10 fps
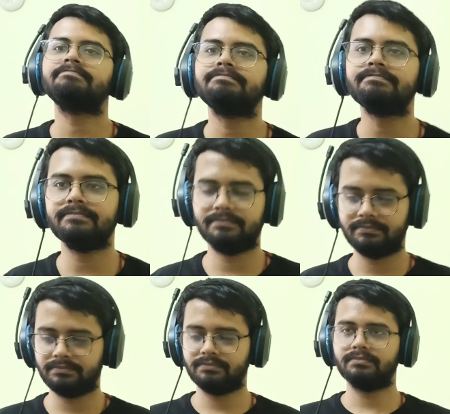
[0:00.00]

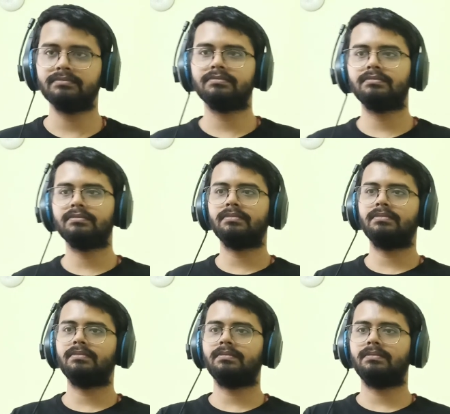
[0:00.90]

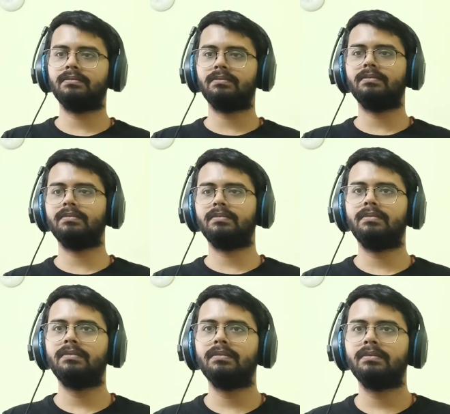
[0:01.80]

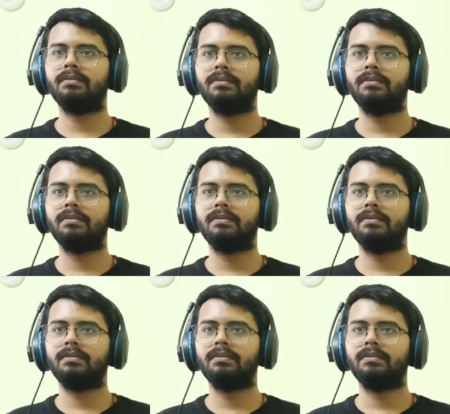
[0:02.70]
(silence)